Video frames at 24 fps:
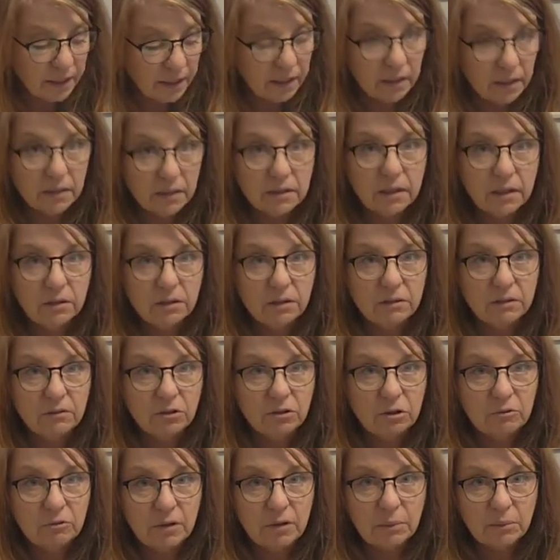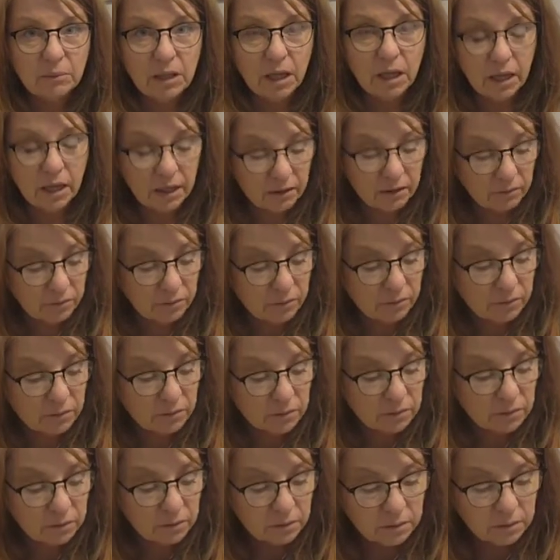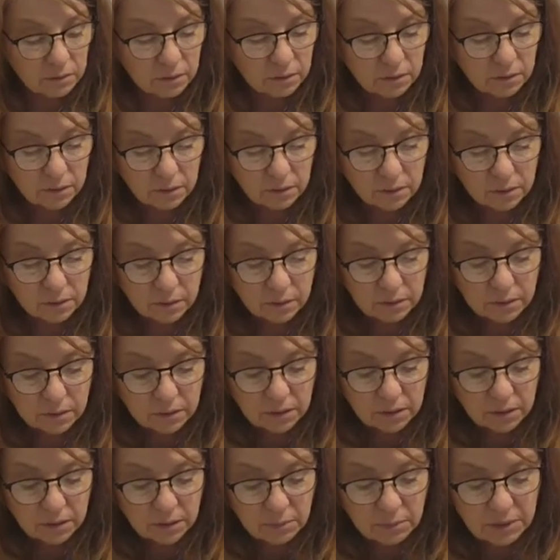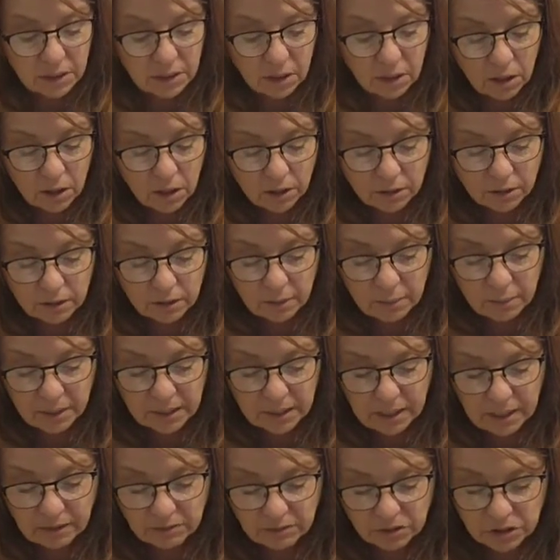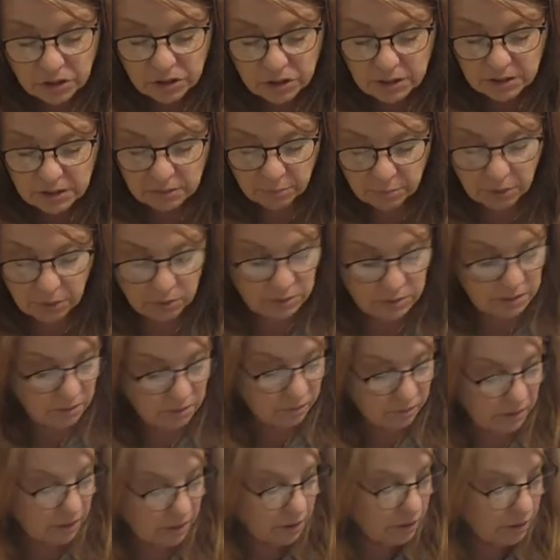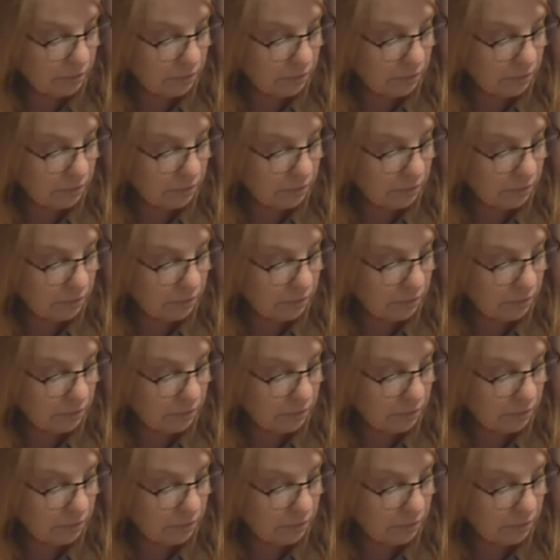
because I don't even know if I'm live. Give me a heart. I might have to just post the video.